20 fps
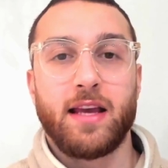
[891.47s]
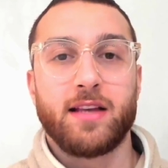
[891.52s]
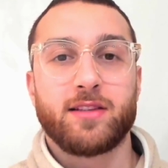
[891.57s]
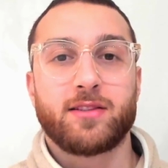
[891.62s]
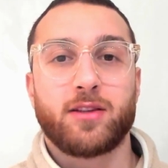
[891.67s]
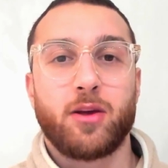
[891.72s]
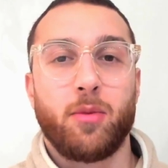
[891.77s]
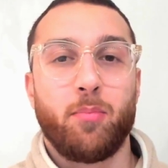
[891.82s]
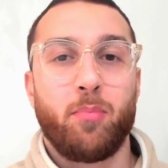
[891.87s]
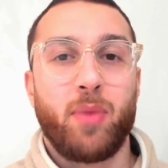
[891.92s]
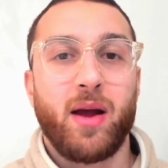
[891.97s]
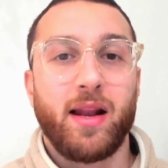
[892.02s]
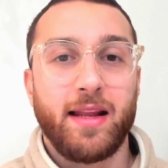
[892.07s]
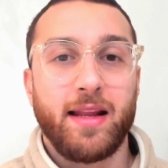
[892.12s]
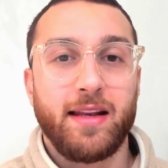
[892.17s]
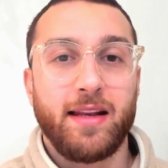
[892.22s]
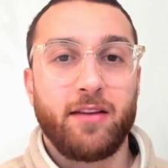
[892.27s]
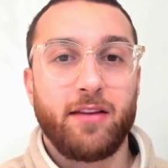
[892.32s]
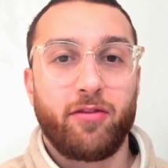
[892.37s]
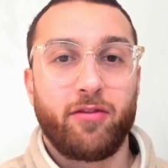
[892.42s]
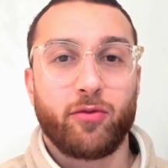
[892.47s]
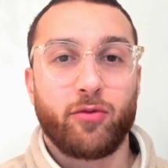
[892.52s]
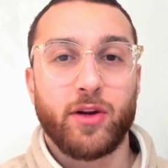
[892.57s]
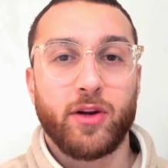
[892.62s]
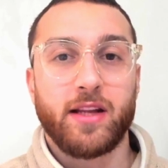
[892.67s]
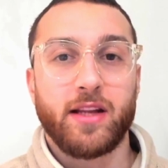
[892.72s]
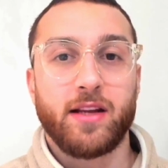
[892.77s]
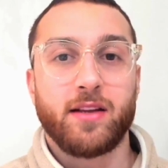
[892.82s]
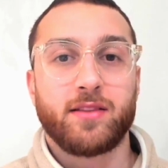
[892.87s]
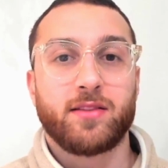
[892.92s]
completely
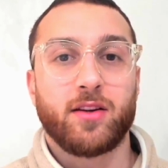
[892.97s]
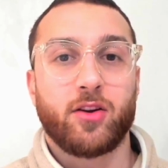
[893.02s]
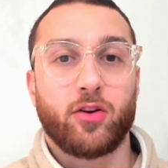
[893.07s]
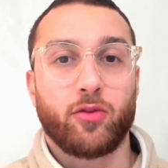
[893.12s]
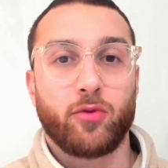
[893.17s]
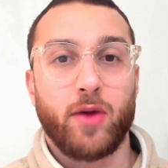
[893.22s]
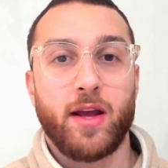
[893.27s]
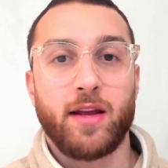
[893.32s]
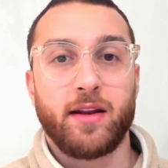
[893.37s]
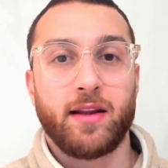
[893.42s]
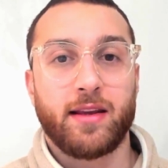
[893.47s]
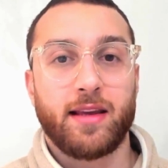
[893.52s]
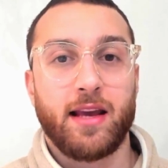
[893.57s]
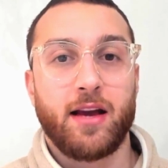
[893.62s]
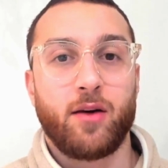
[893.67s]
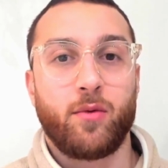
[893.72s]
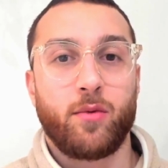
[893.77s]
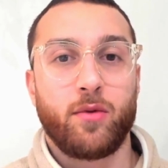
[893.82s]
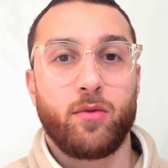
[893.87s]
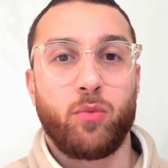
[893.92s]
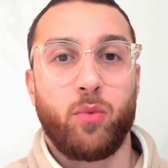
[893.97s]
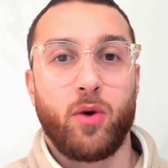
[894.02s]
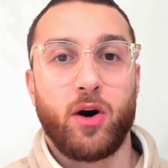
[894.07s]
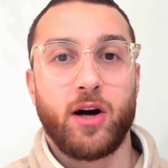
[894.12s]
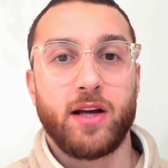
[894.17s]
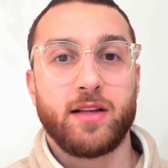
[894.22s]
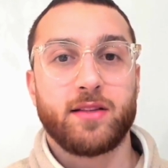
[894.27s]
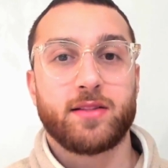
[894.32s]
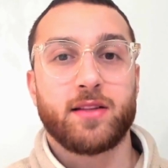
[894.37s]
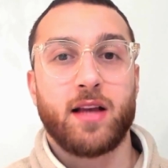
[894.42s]
free to create an account with
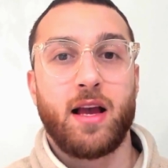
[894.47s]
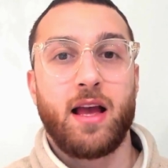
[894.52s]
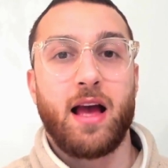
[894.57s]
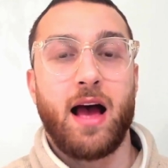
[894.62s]
Wise,